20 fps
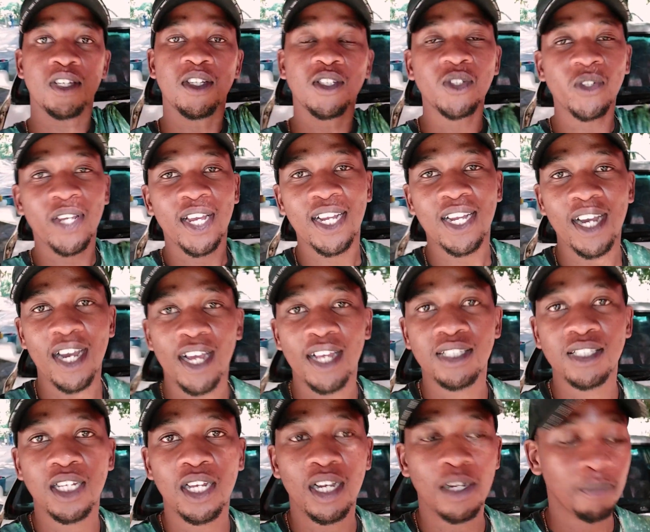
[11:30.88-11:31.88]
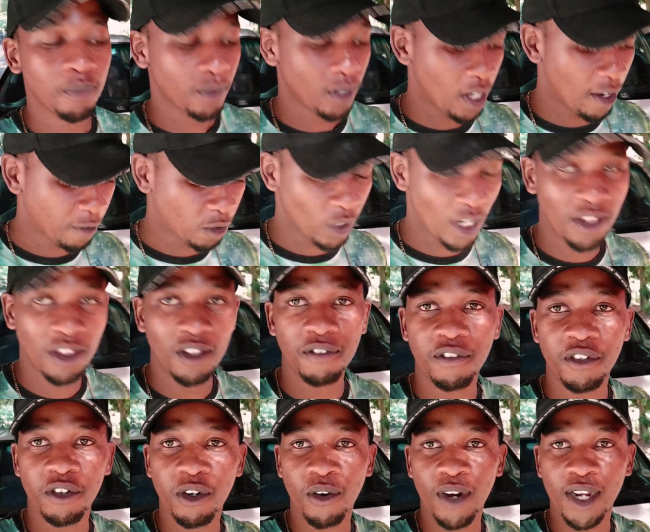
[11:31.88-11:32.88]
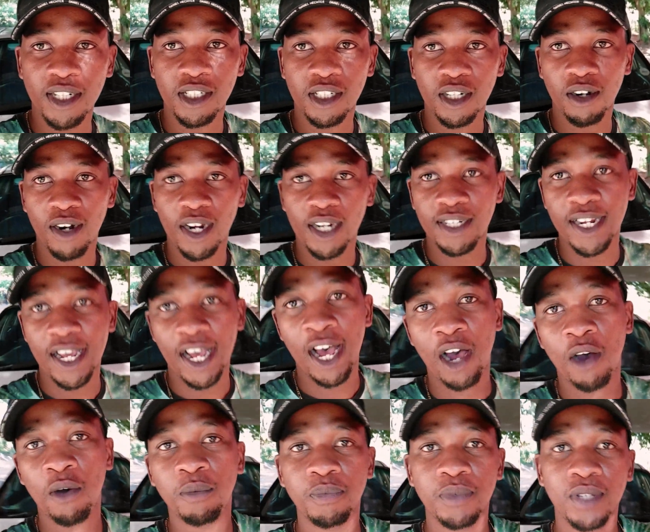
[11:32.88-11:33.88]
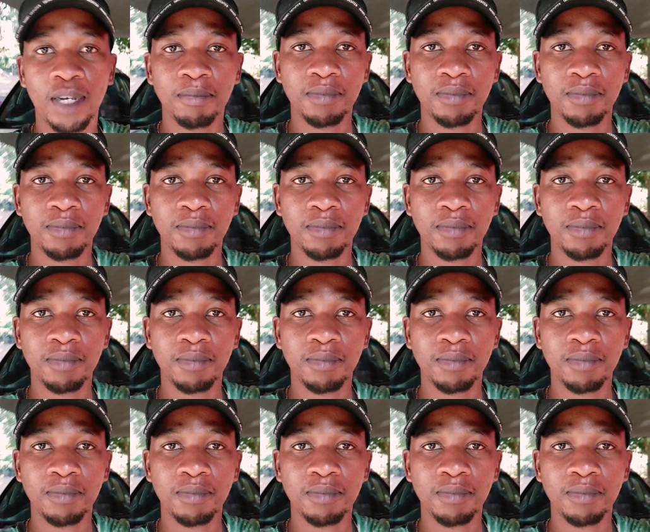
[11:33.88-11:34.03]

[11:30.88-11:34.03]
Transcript: So yeah, guys, have to end the video right here, right now.